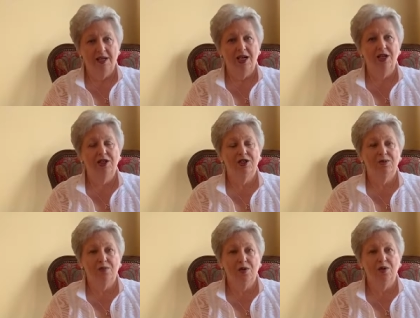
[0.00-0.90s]
it is
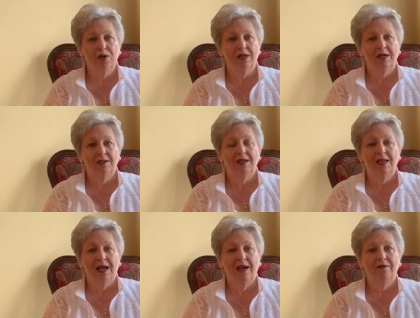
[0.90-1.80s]
more
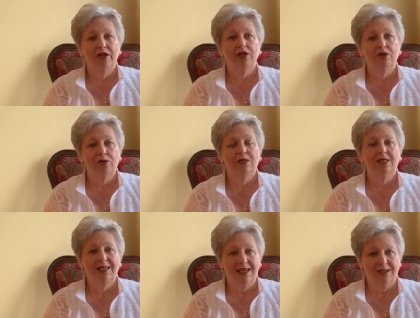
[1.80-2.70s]
than having two
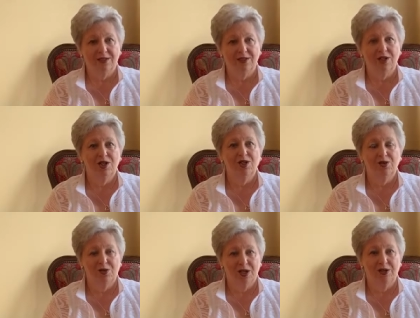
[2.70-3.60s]
sticks
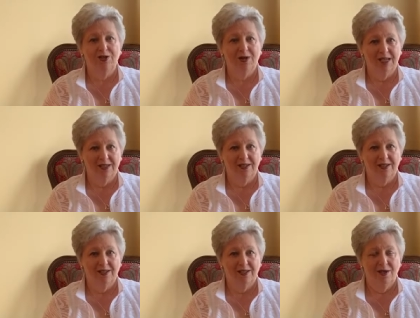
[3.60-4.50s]
to work together.